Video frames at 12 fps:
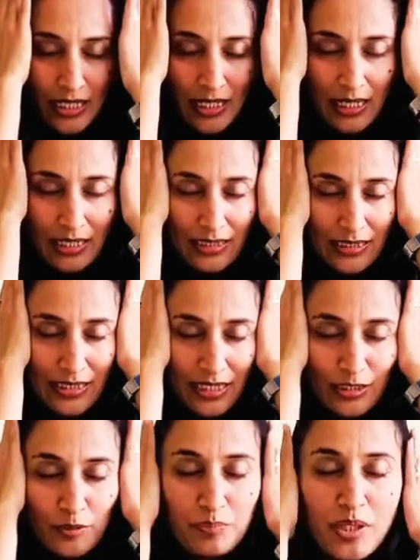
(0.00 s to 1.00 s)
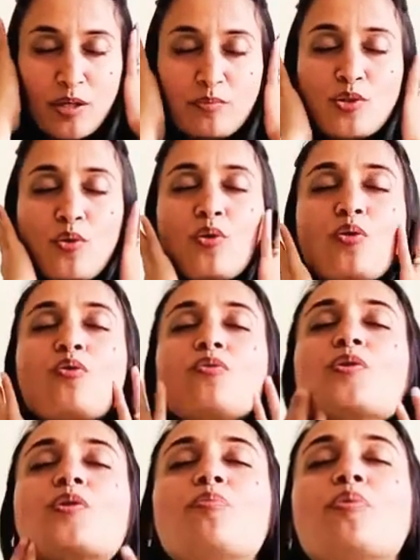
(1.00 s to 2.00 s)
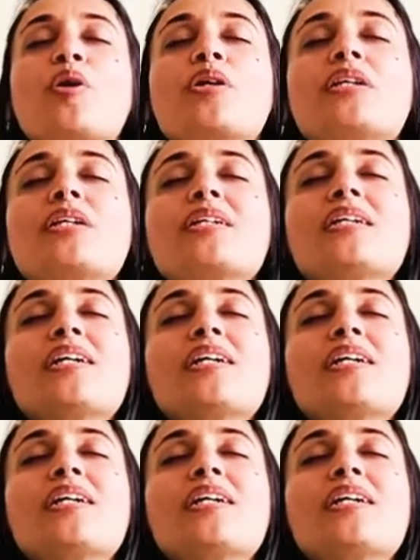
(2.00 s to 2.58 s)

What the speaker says: And then take the palms all over the body,